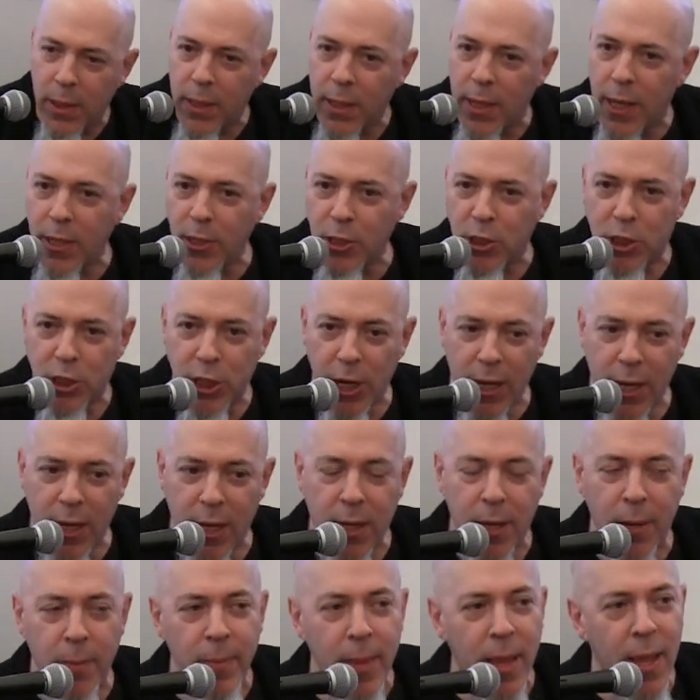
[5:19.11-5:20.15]
and
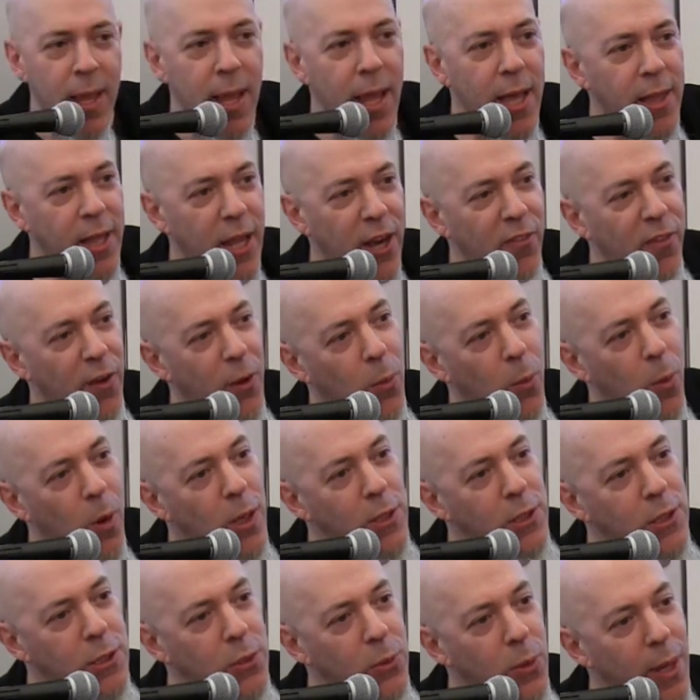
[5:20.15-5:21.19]
shake and then if I
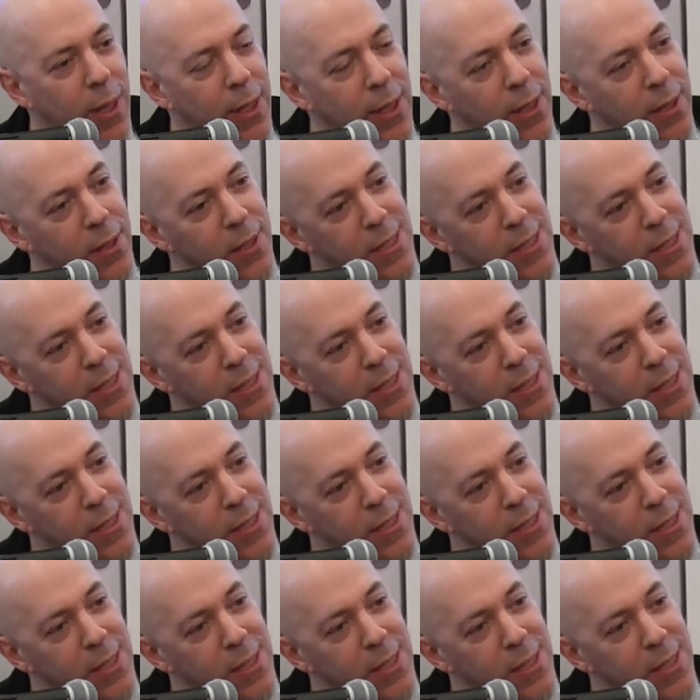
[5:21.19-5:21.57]
want to, I can